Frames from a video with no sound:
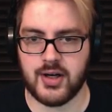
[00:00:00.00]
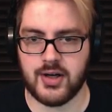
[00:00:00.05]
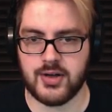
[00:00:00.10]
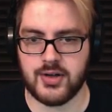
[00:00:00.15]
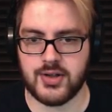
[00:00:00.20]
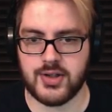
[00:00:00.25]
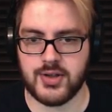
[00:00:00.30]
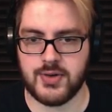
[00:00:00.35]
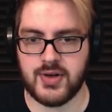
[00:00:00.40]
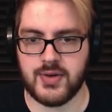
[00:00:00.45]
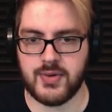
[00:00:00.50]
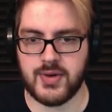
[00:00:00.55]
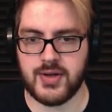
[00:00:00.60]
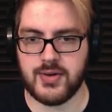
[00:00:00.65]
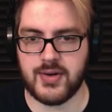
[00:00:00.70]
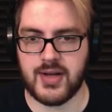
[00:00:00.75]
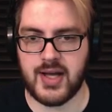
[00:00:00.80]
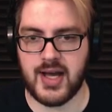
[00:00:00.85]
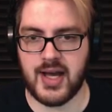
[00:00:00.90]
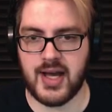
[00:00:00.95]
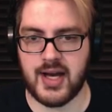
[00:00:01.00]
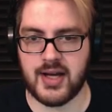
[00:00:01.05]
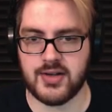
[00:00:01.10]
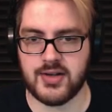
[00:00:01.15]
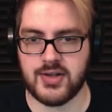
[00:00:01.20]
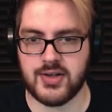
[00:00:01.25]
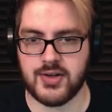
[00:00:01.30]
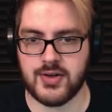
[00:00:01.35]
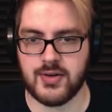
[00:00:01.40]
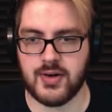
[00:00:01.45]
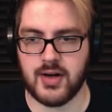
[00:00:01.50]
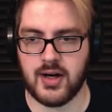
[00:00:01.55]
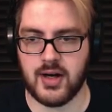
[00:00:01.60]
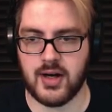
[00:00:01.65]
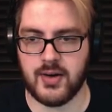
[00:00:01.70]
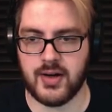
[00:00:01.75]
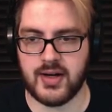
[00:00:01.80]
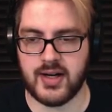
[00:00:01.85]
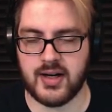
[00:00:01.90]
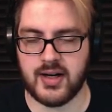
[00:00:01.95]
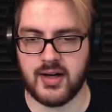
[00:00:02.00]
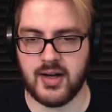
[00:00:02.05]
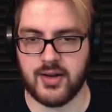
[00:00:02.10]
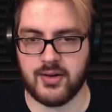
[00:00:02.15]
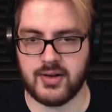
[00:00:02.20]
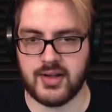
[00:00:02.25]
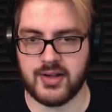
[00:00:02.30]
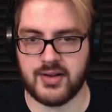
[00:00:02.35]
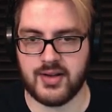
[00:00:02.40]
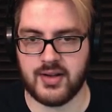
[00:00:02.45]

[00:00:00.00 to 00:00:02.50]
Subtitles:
doing what you can to... Oh, I need another lithium.